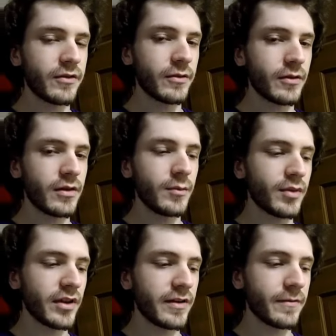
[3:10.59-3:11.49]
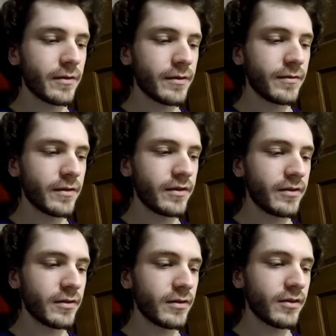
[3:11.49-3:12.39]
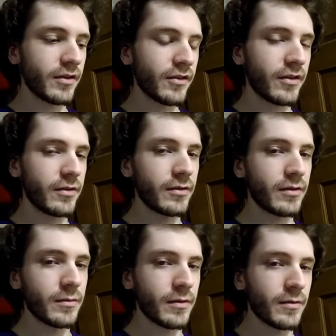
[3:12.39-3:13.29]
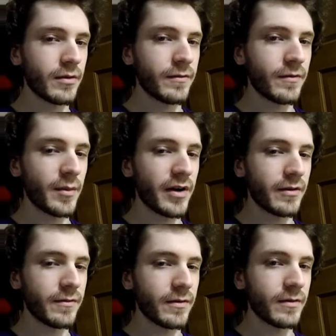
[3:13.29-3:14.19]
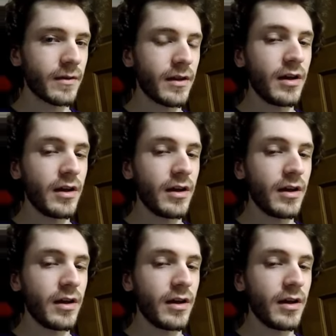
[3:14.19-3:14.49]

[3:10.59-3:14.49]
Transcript: you're playing 432 hertz, like say you're recording from microphone.